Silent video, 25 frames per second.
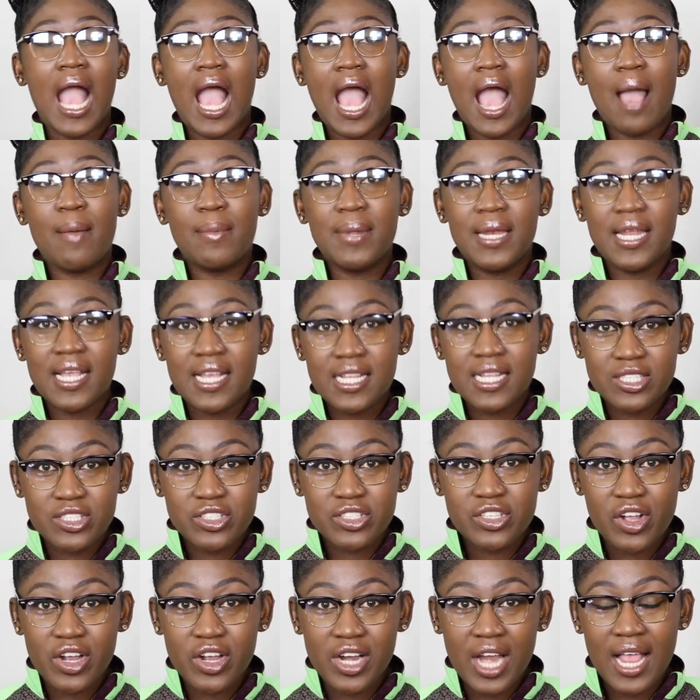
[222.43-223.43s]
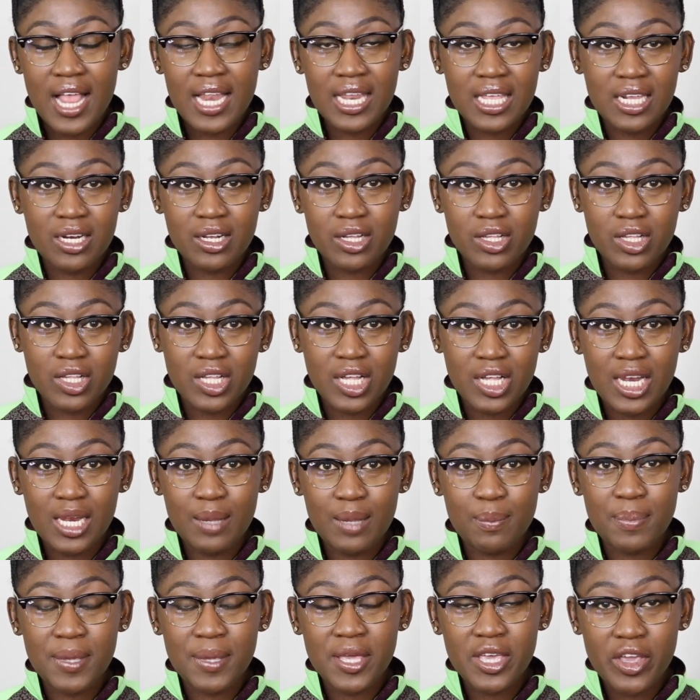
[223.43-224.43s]
I'm gonna insert a little
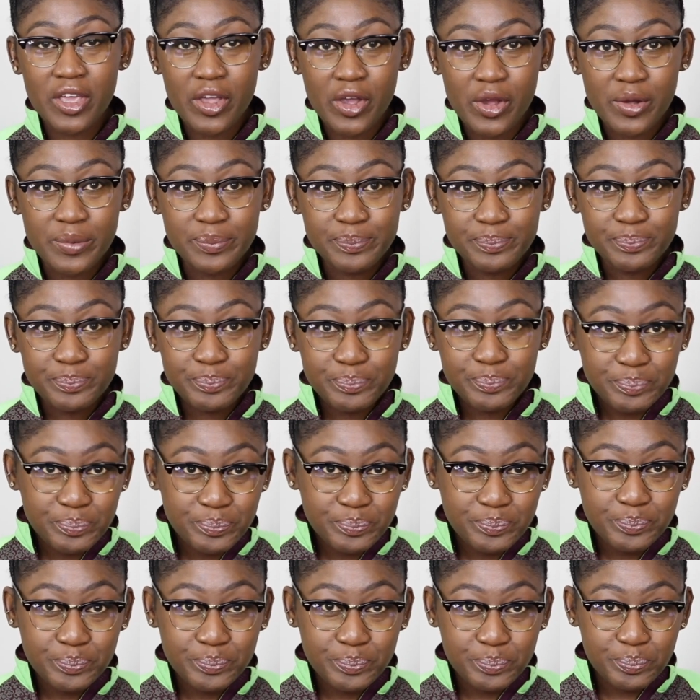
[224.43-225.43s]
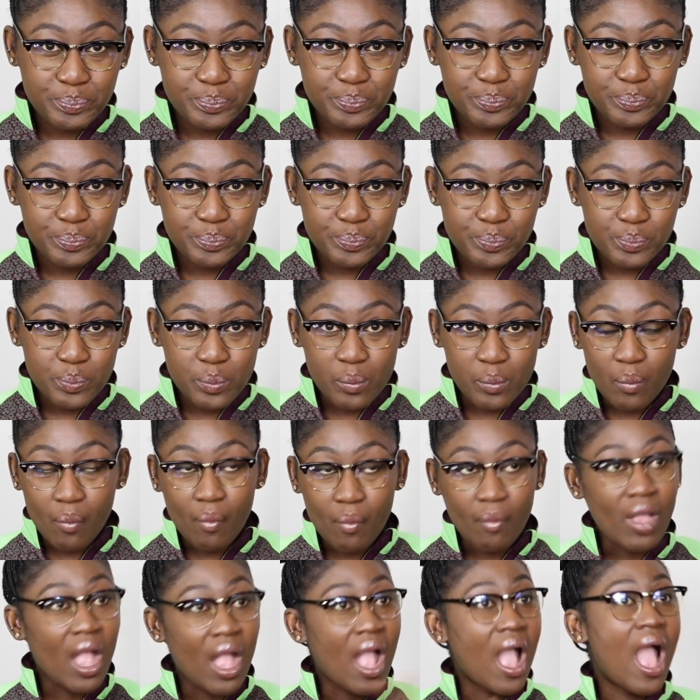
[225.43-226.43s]
clip here. How the
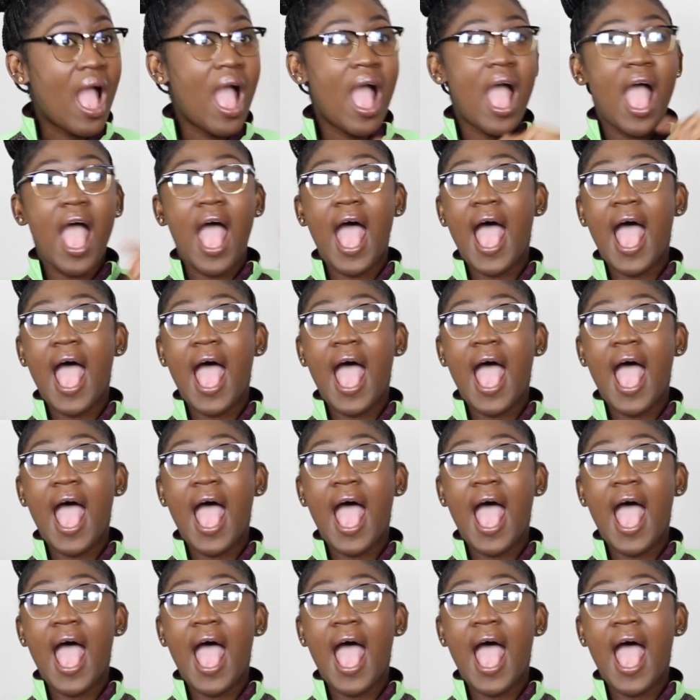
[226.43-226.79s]
fuck is that